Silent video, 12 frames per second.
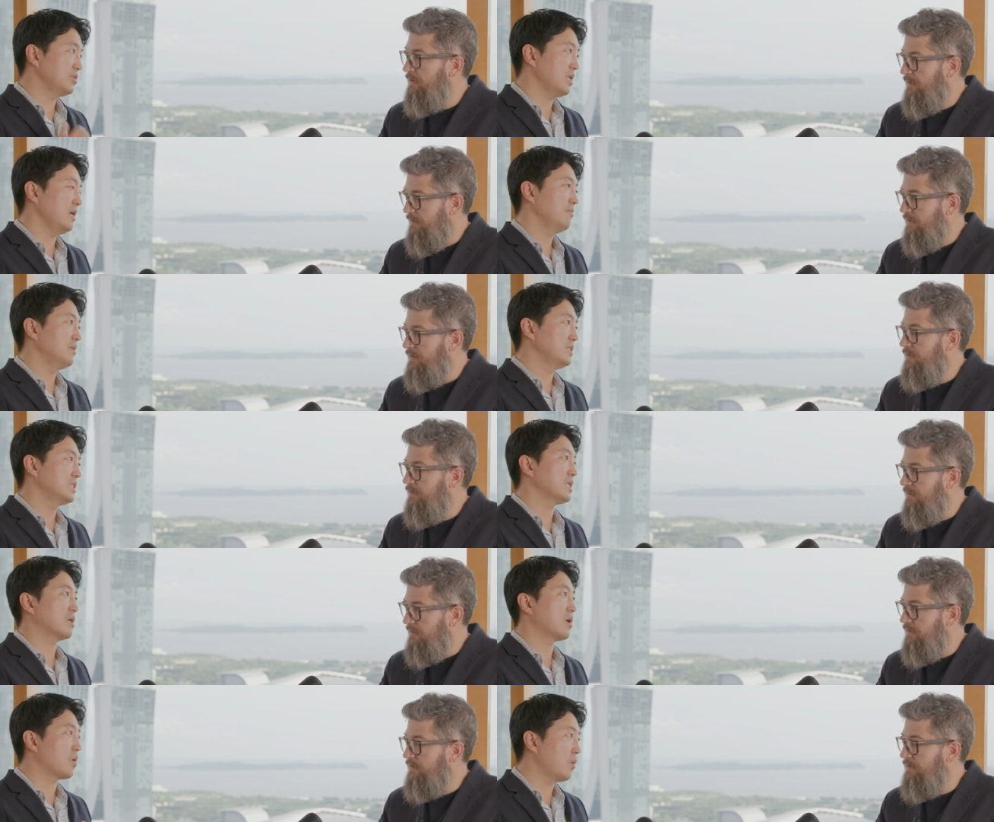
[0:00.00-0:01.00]
Speaker 1: statements are
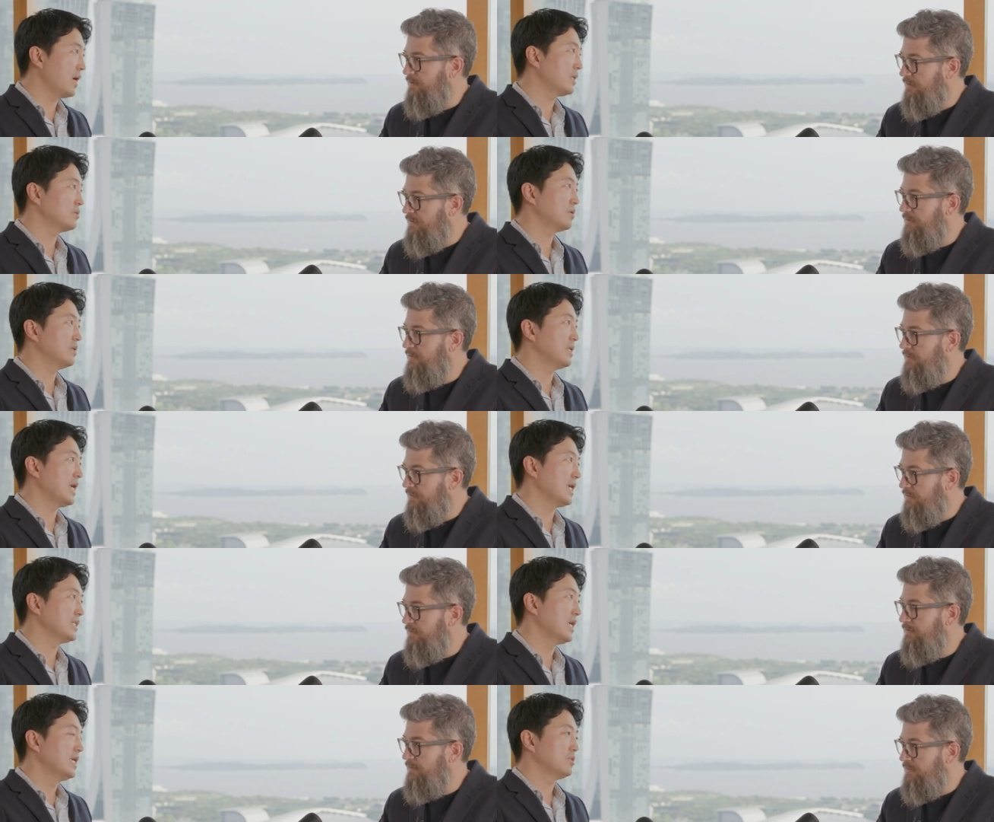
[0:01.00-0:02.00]
correct or not.
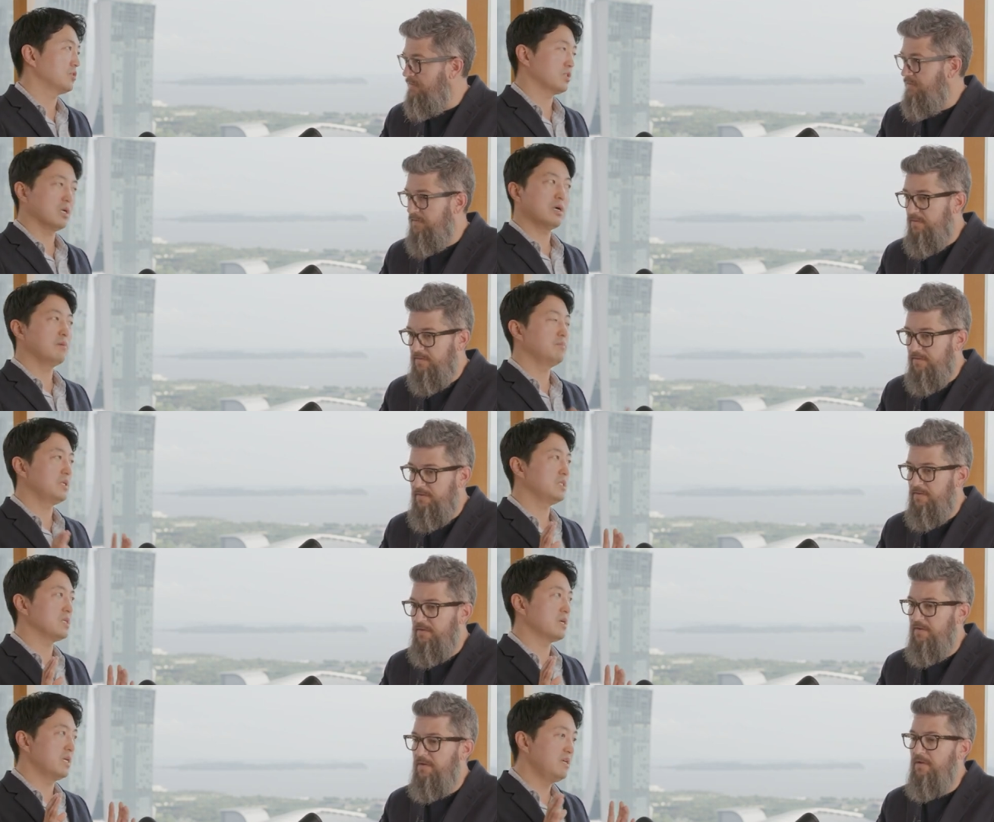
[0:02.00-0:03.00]
So some companies
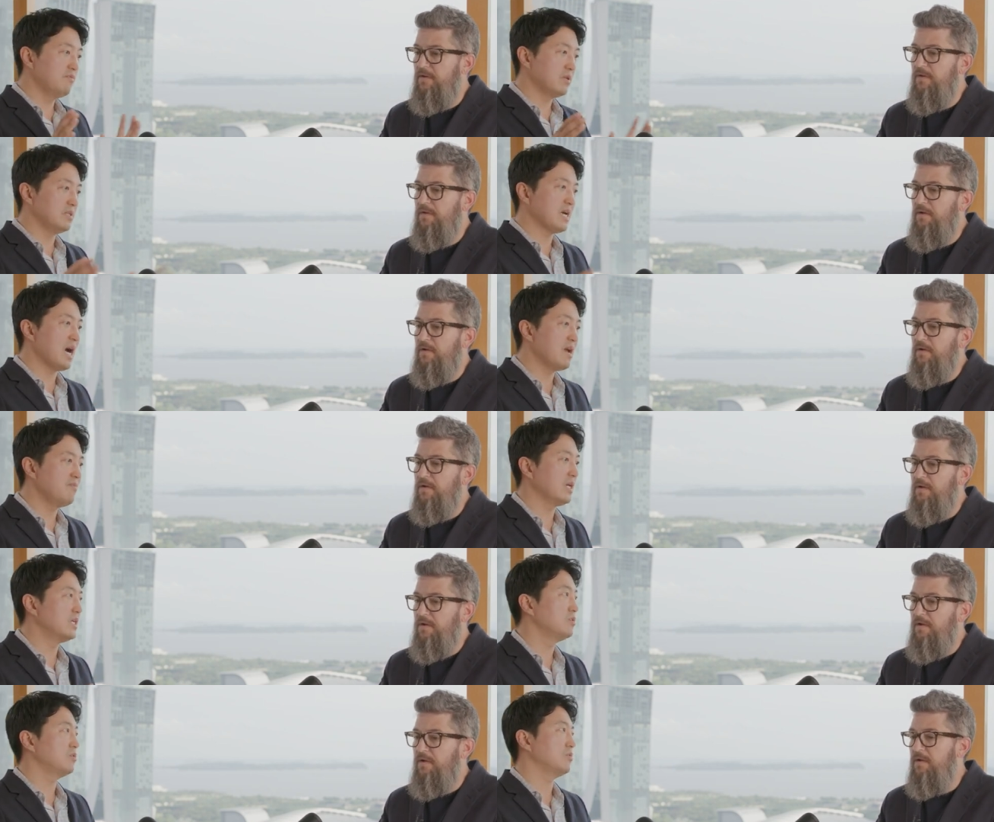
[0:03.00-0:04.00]
are even diving
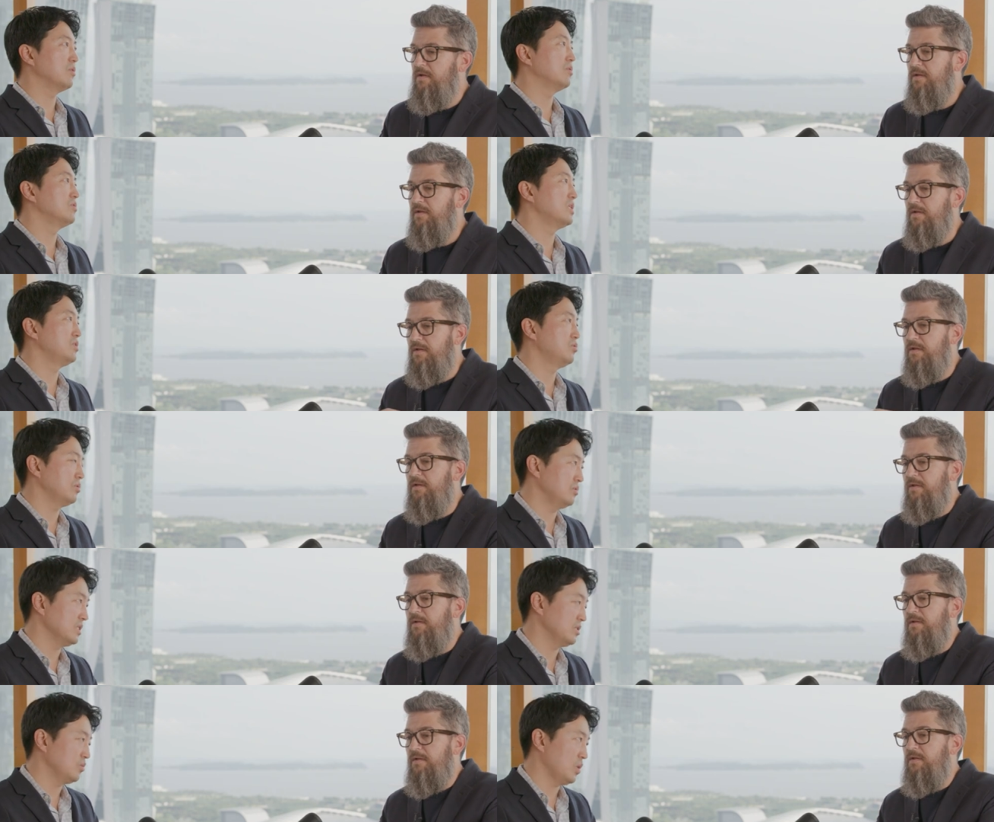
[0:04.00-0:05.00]
into those
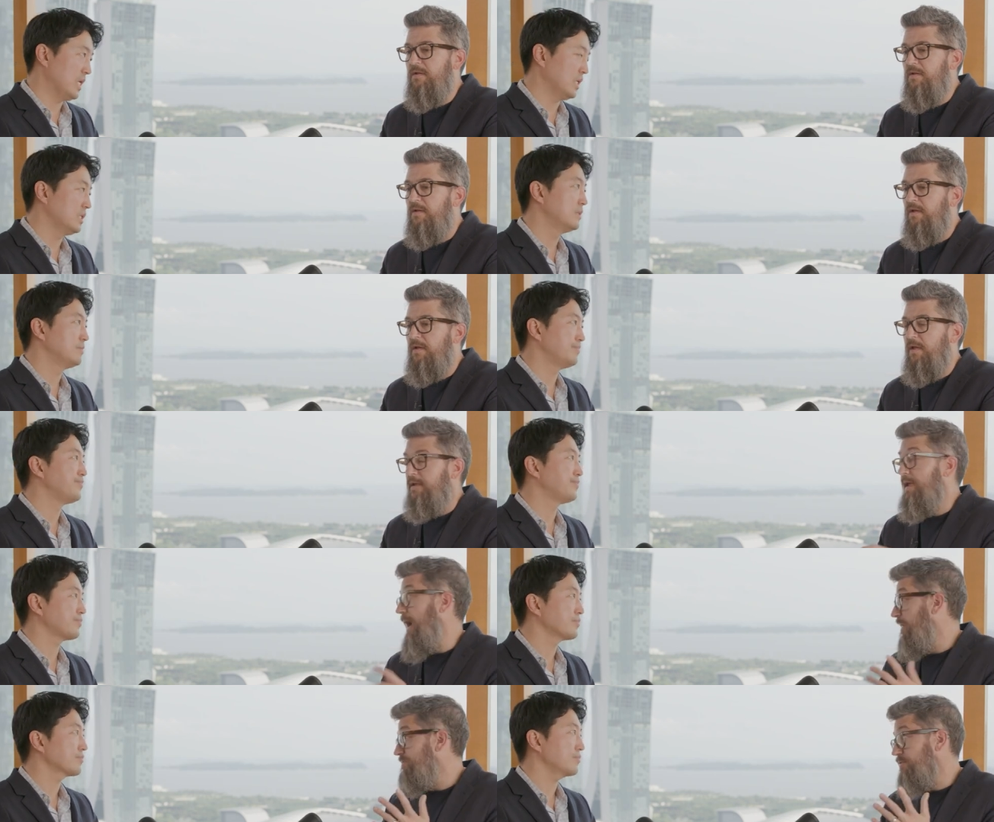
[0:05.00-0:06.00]
issues as well.
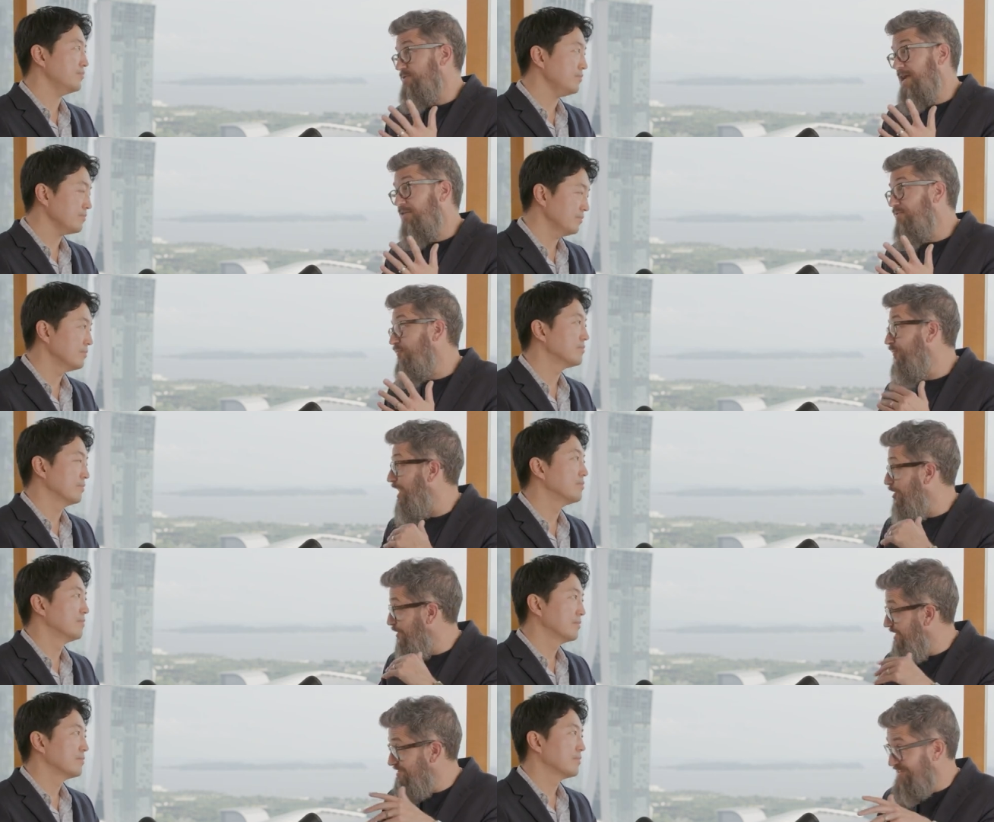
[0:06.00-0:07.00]
Speaker 2: Yeah, so it sounds
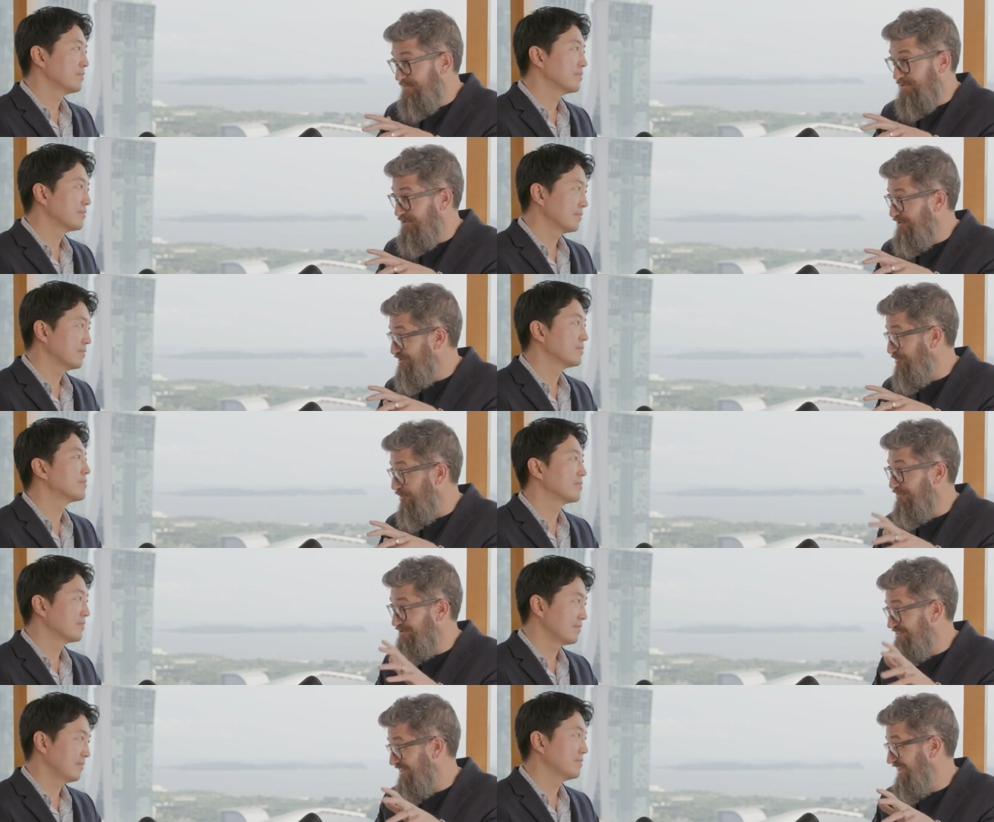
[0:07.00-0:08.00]
very similar to what we're
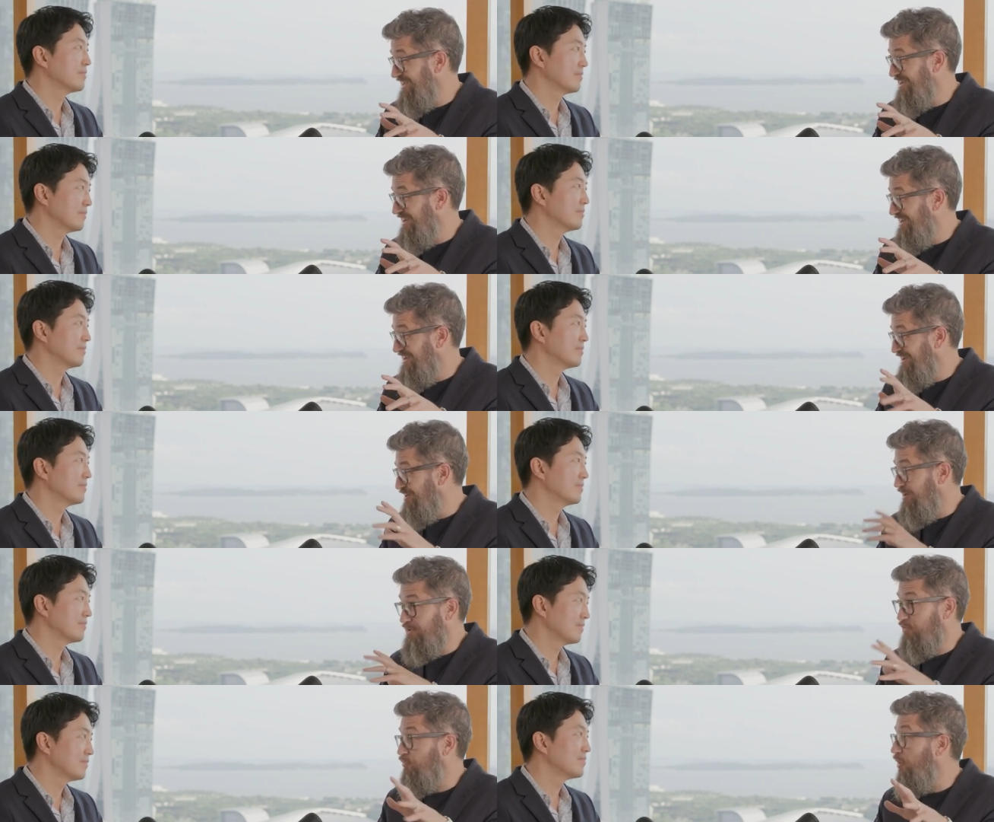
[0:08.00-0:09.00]
seeing uh,
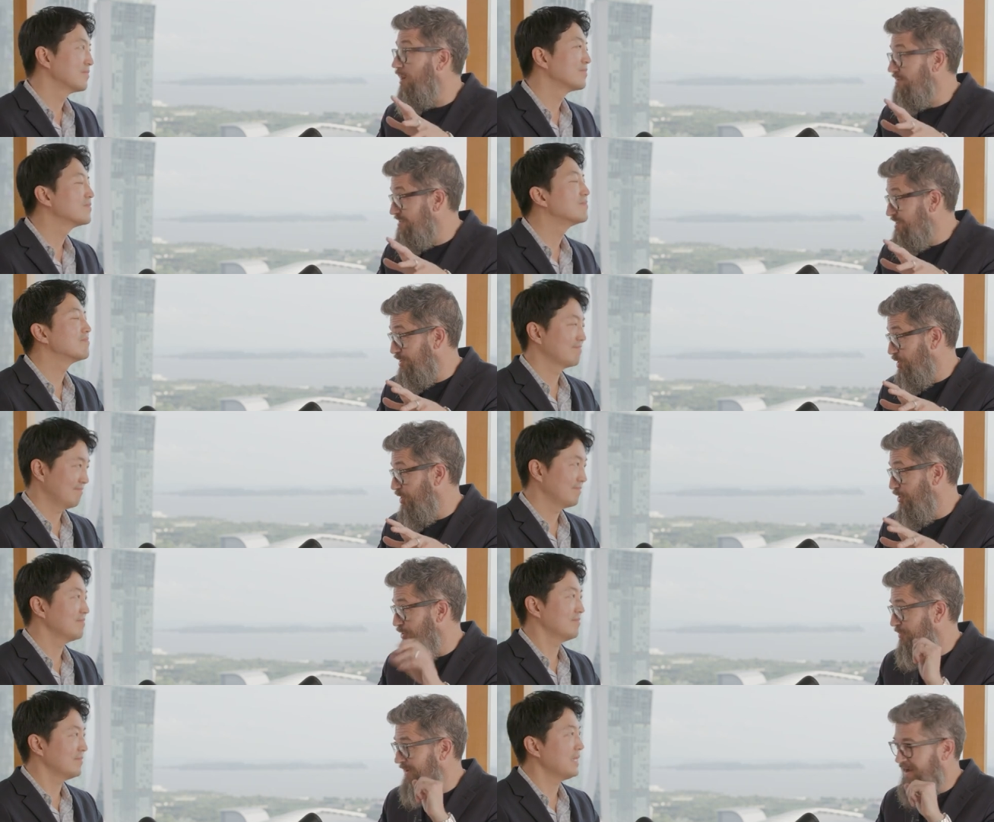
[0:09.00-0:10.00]
across the
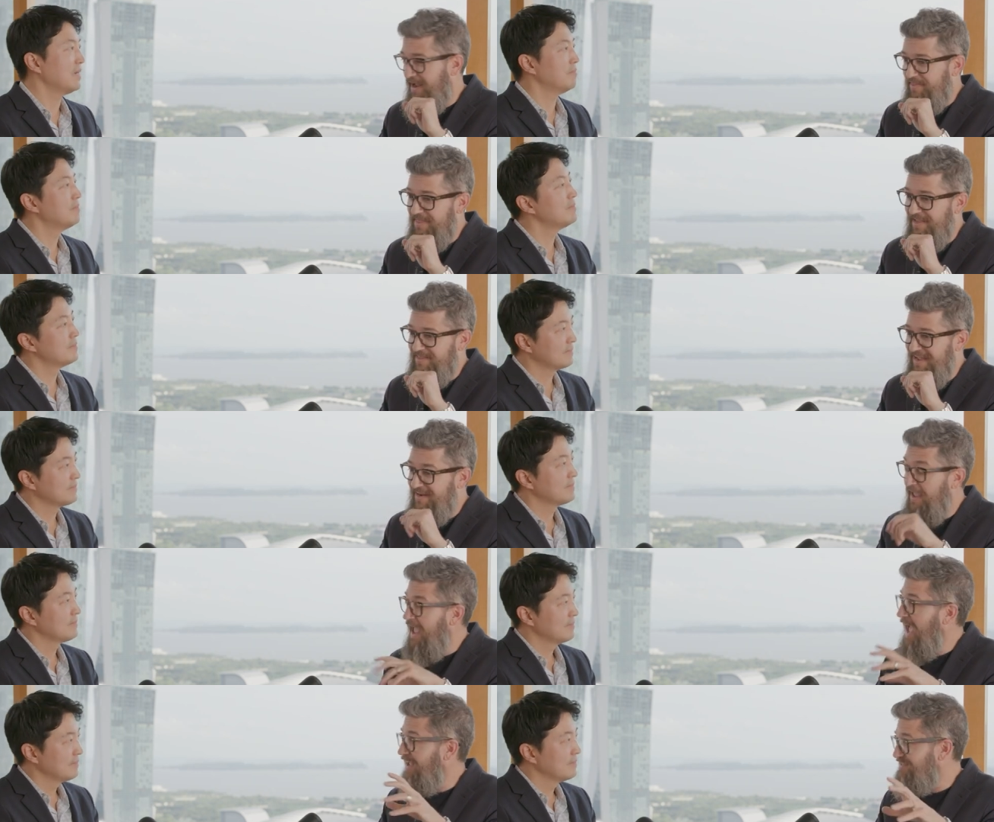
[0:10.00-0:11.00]
globe. And I think that
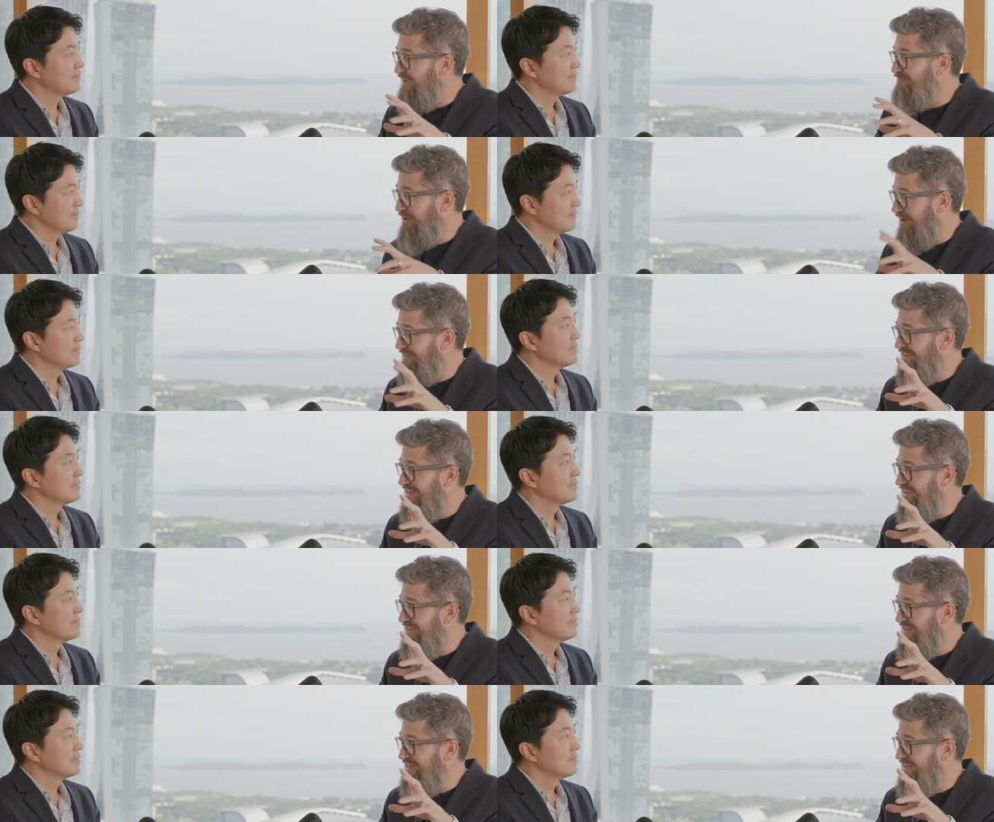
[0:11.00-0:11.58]
as I've talked